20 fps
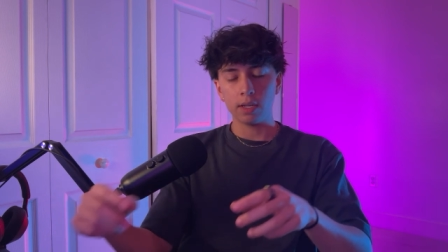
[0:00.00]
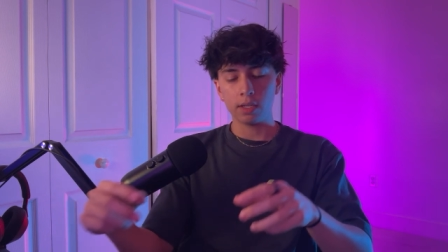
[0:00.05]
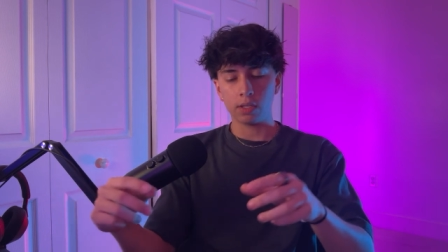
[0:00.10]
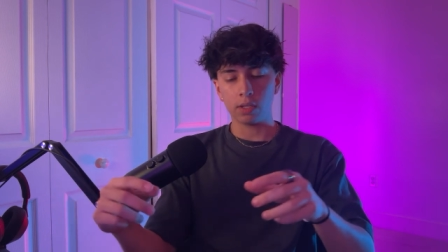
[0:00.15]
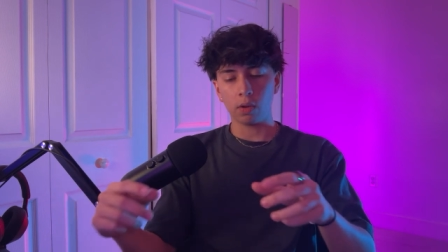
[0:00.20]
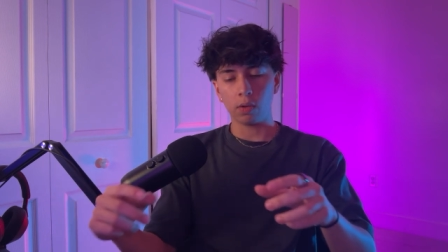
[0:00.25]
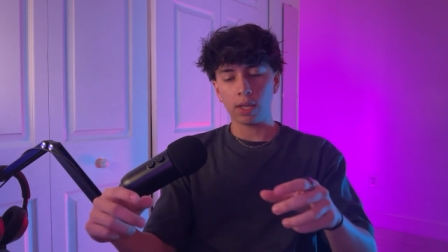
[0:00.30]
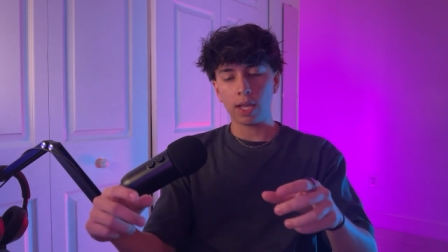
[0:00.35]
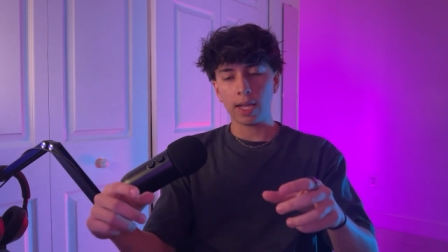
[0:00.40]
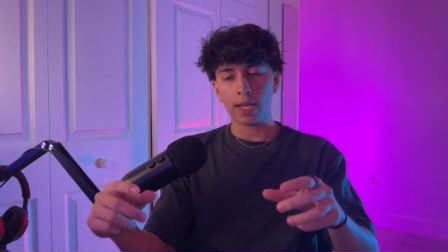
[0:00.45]

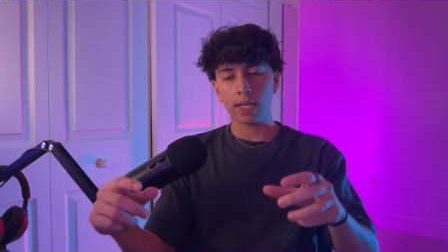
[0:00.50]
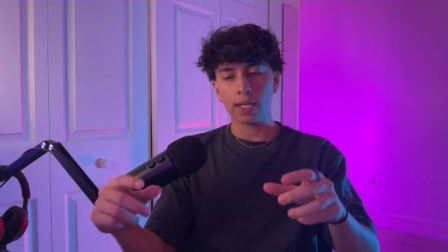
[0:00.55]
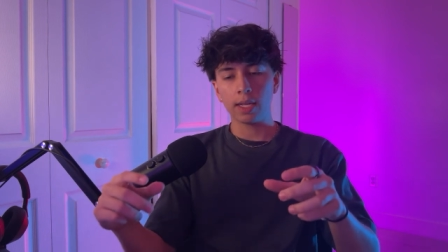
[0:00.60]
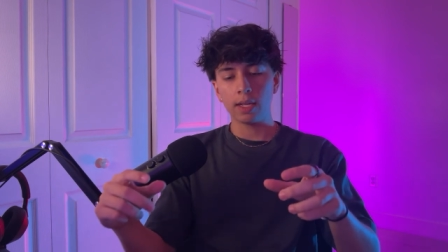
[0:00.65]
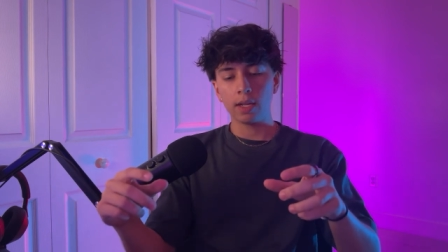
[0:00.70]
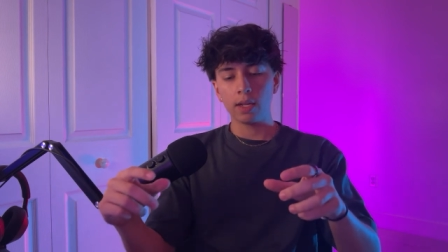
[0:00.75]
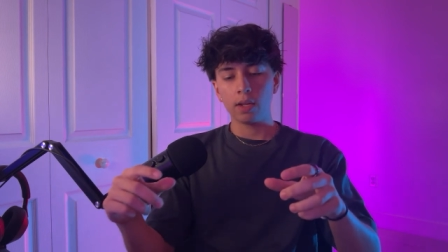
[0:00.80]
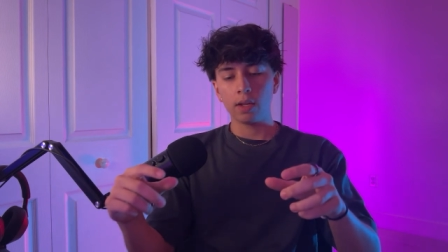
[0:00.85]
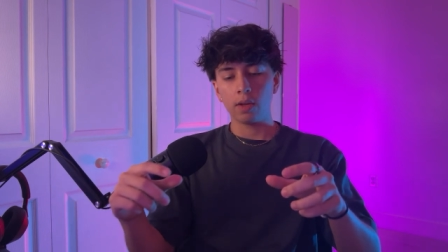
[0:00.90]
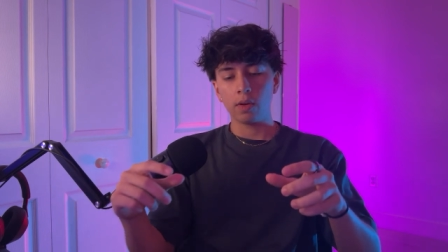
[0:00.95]
So like
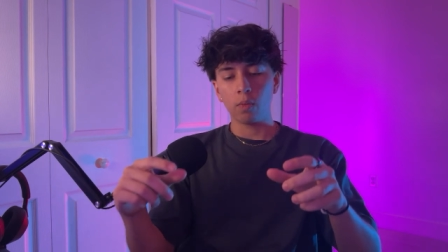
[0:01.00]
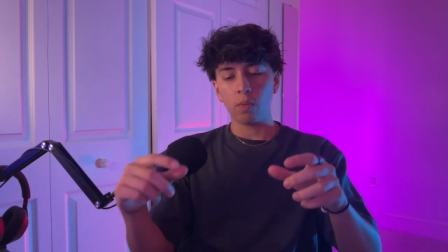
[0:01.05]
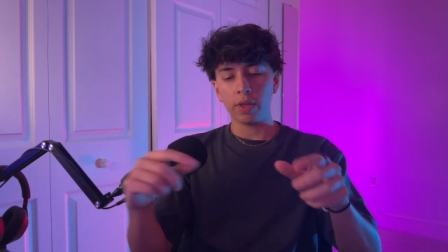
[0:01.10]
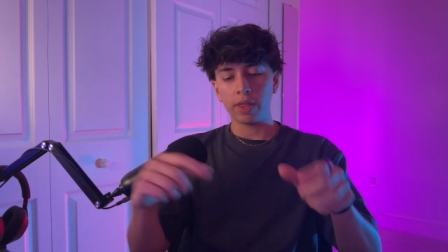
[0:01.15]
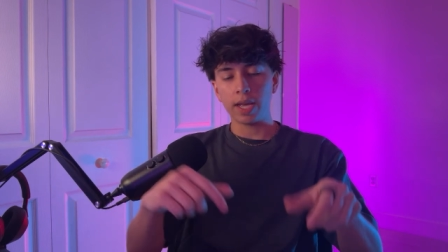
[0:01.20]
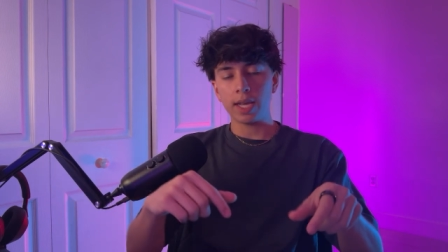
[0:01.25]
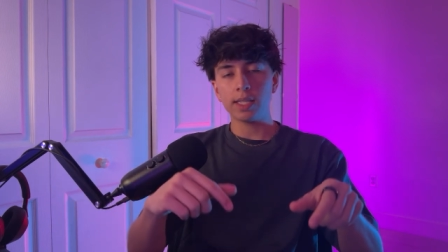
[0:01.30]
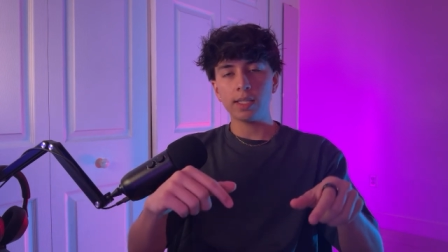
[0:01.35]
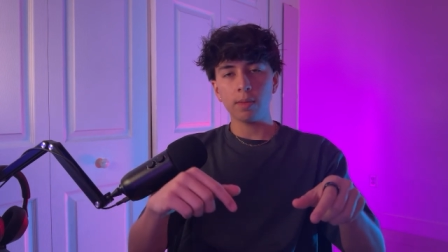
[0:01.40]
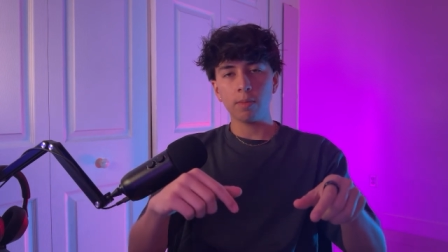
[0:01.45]

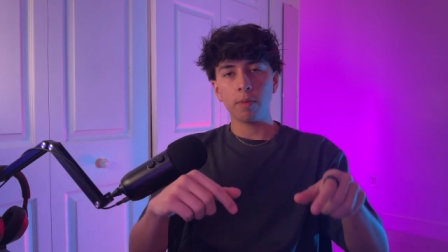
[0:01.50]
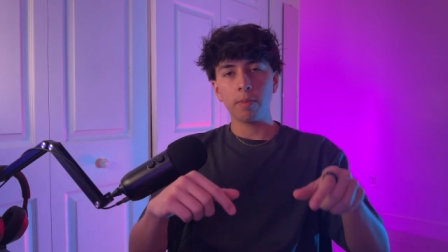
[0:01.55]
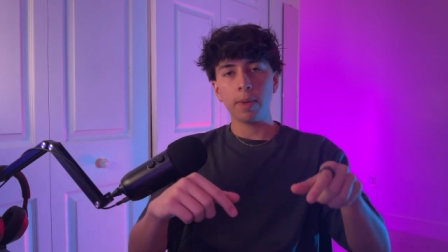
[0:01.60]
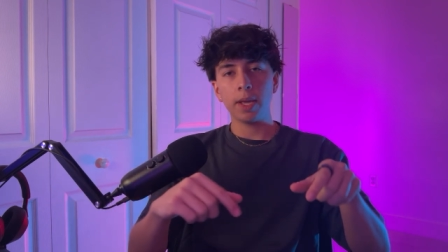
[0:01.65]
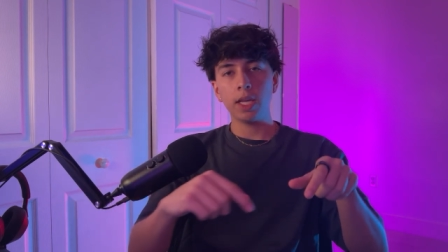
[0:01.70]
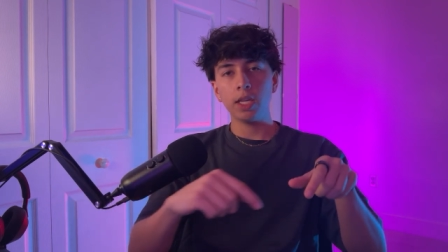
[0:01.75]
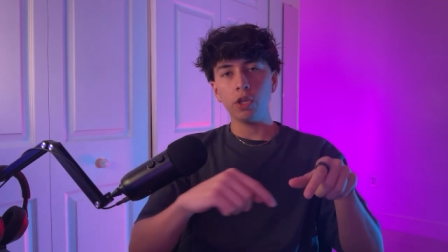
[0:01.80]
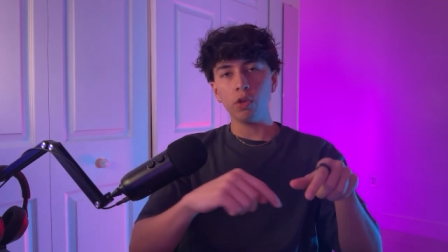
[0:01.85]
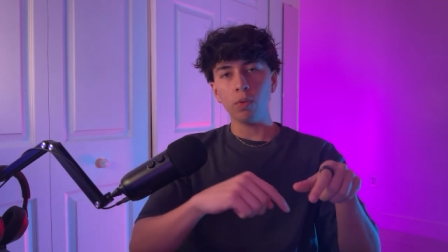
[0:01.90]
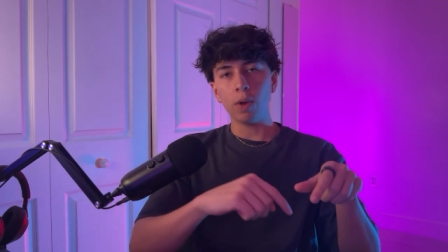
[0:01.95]
with
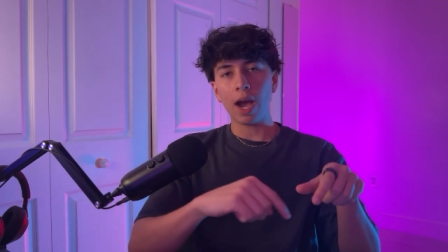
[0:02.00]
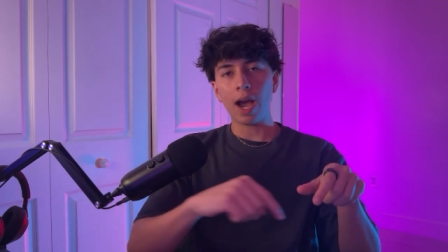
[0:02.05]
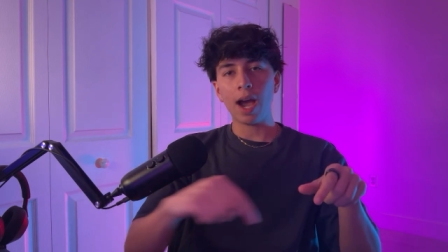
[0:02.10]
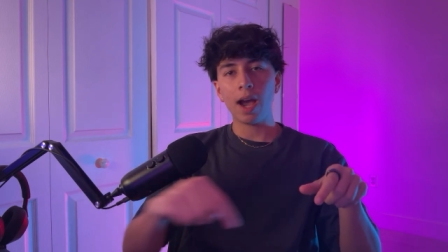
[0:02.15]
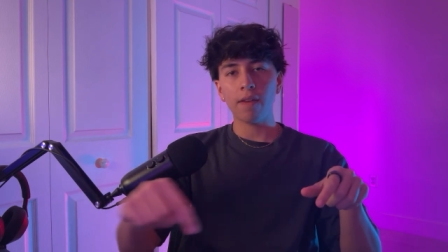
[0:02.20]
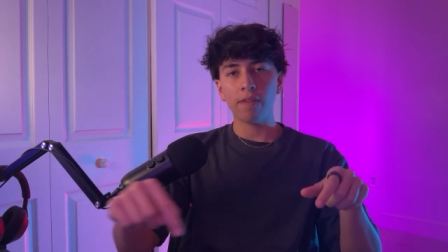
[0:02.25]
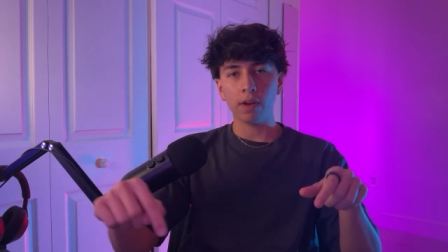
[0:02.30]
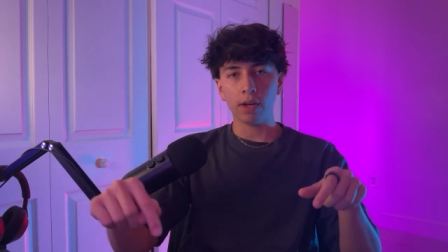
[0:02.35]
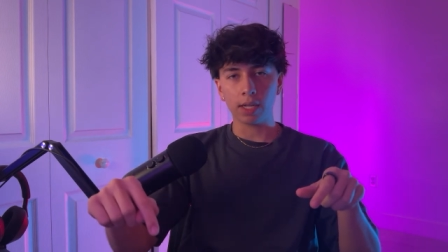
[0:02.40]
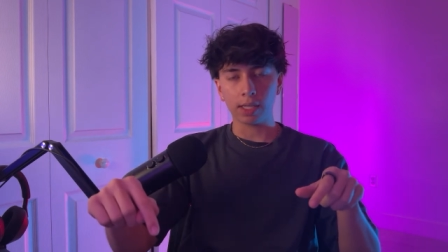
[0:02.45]
SMMA, you
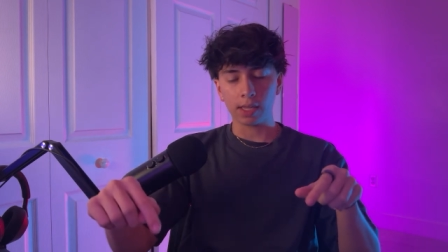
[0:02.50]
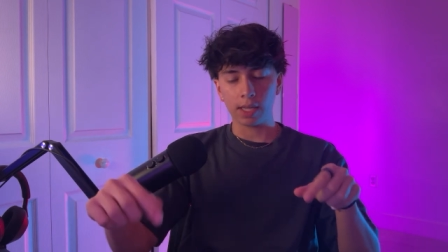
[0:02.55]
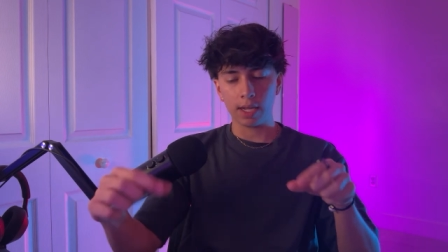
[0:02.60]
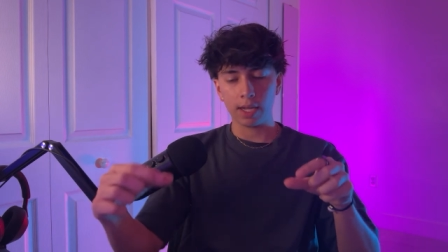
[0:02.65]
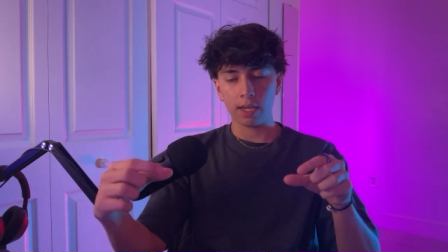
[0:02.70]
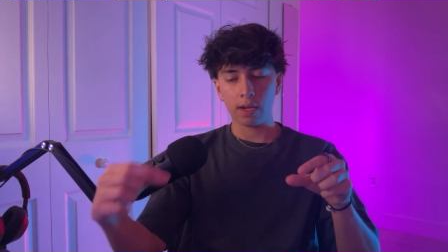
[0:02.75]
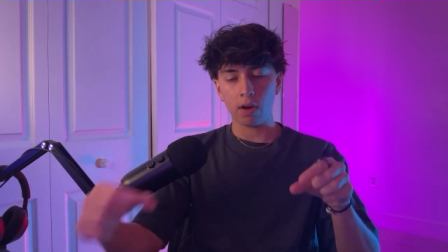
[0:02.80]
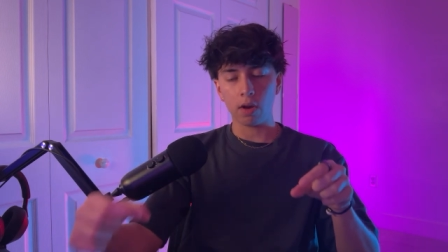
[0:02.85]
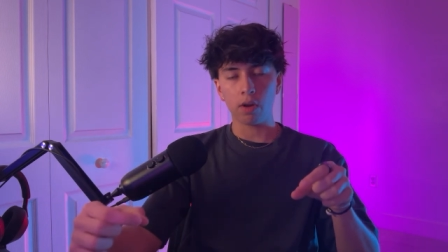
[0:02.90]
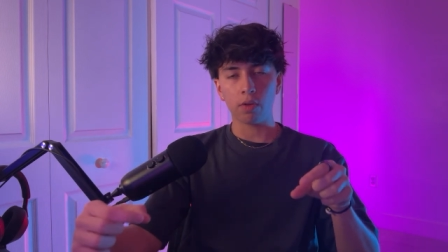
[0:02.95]
have a
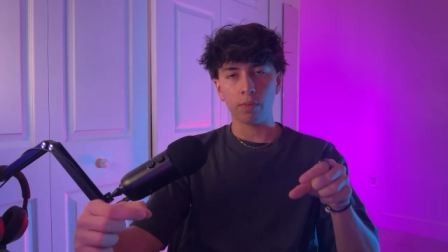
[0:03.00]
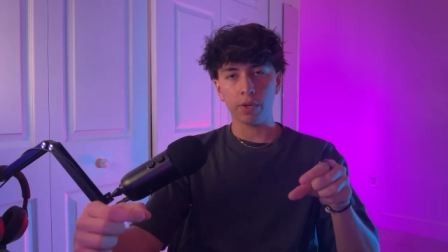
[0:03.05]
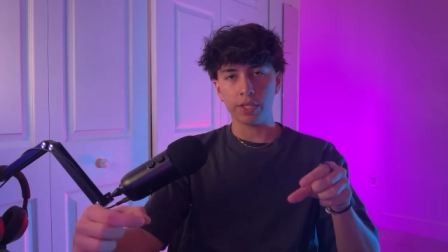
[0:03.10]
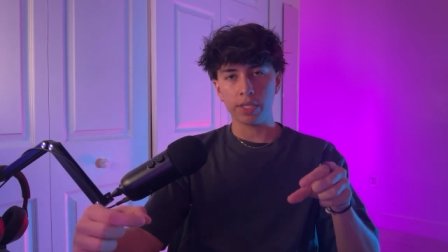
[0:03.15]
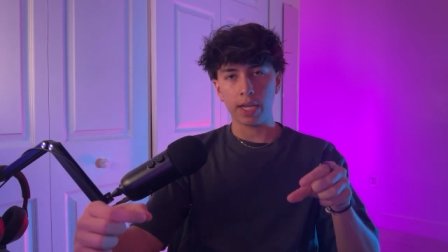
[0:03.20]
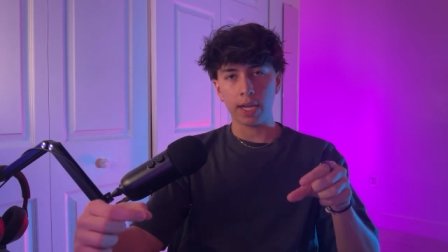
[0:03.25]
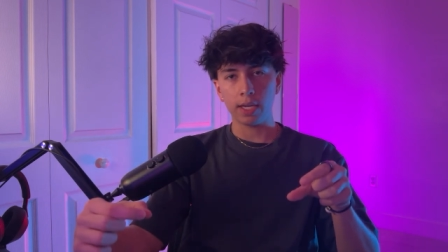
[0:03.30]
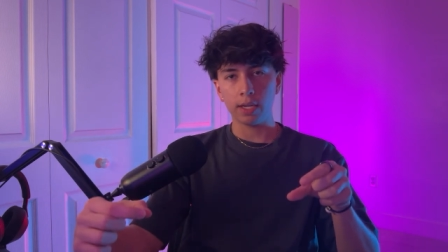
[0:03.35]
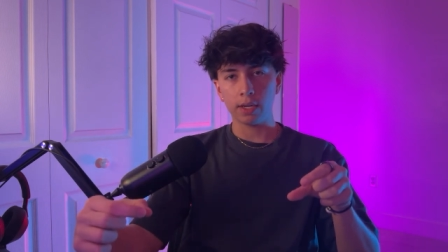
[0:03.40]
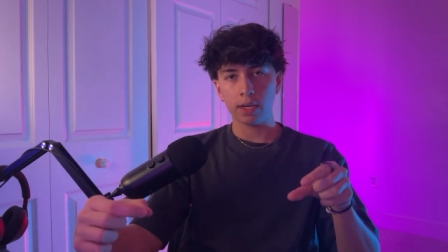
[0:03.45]
client on
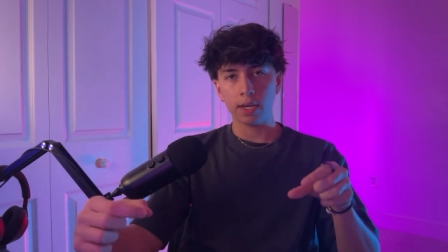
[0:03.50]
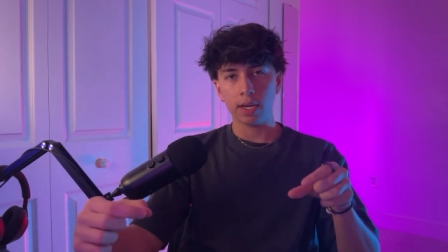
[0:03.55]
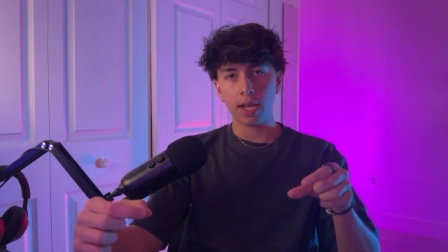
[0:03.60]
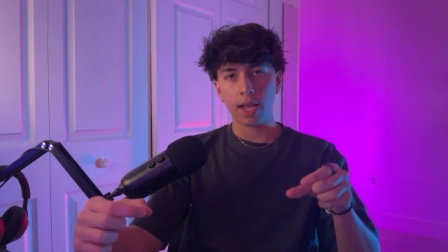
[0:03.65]
retainer